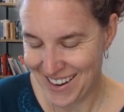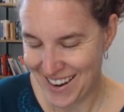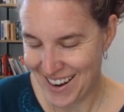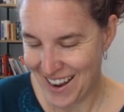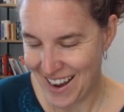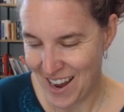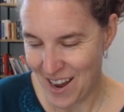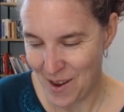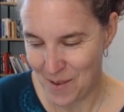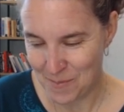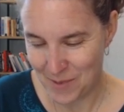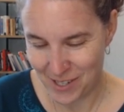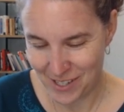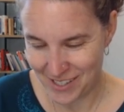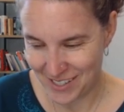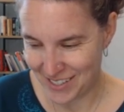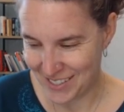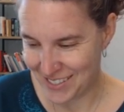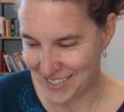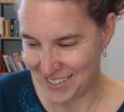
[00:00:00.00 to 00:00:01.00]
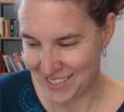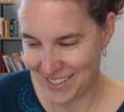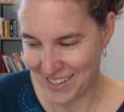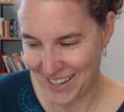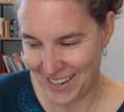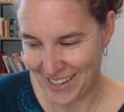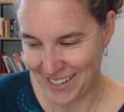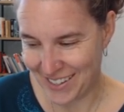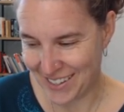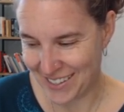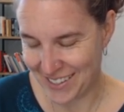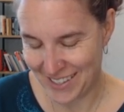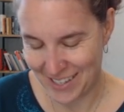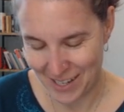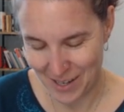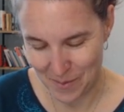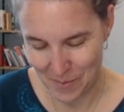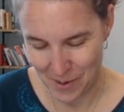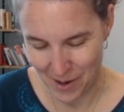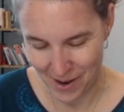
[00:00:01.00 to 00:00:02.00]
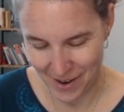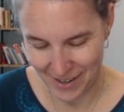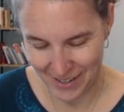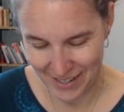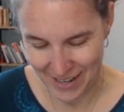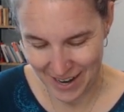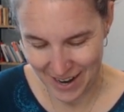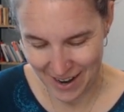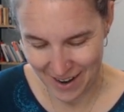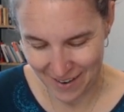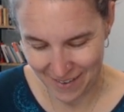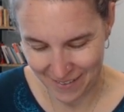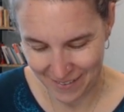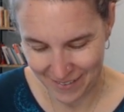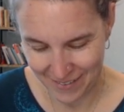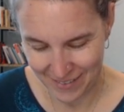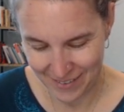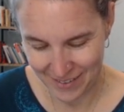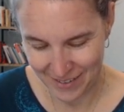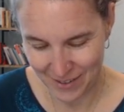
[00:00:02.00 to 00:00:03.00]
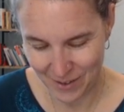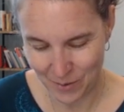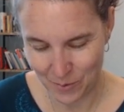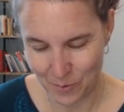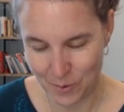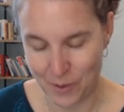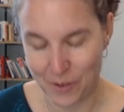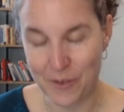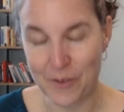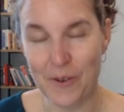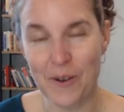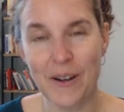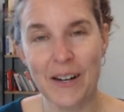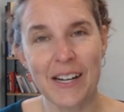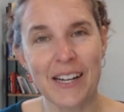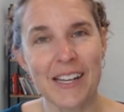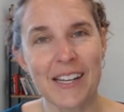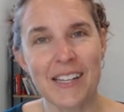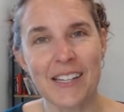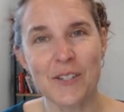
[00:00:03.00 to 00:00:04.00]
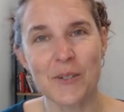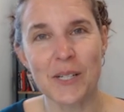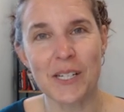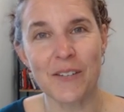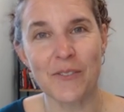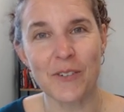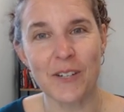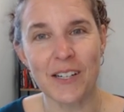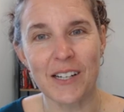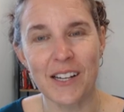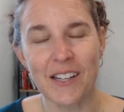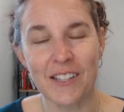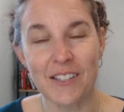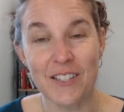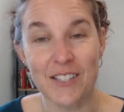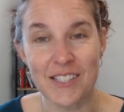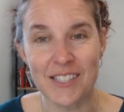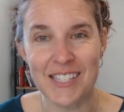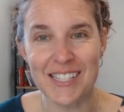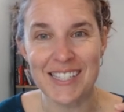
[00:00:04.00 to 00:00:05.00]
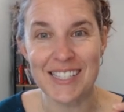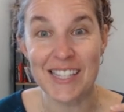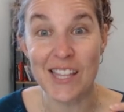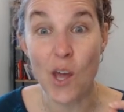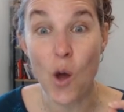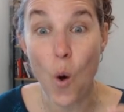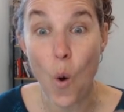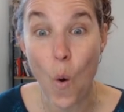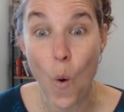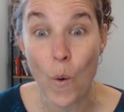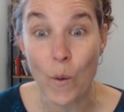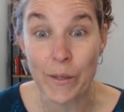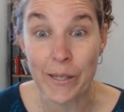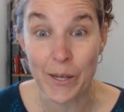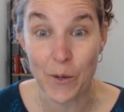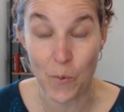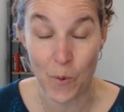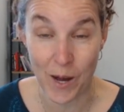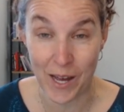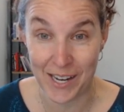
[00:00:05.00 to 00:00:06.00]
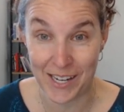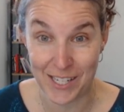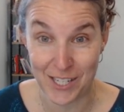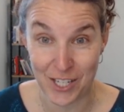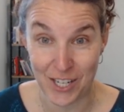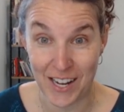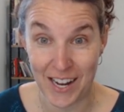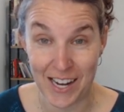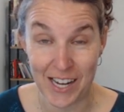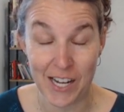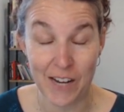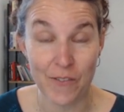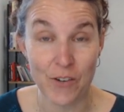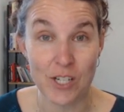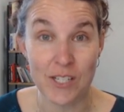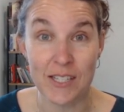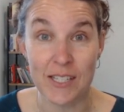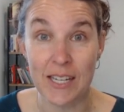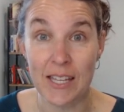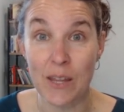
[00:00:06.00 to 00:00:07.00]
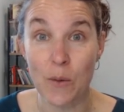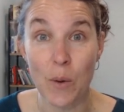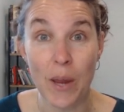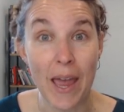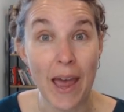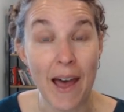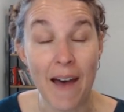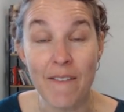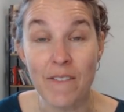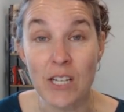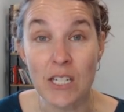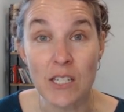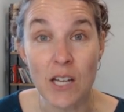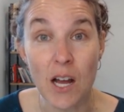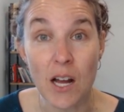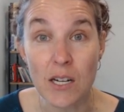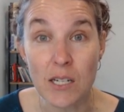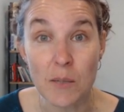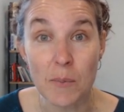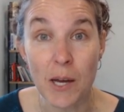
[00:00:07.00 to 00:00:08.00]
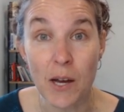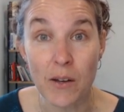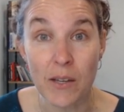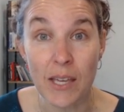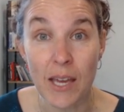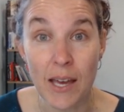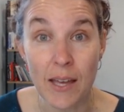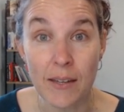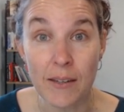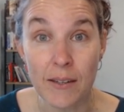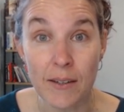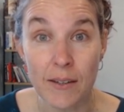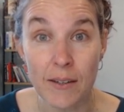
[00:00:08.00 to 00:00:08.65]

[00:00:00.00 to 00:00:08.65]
I'm just like, come on now. We're throwing it into a different color because this is the only one in genetic diversity that we haven't talked about yet.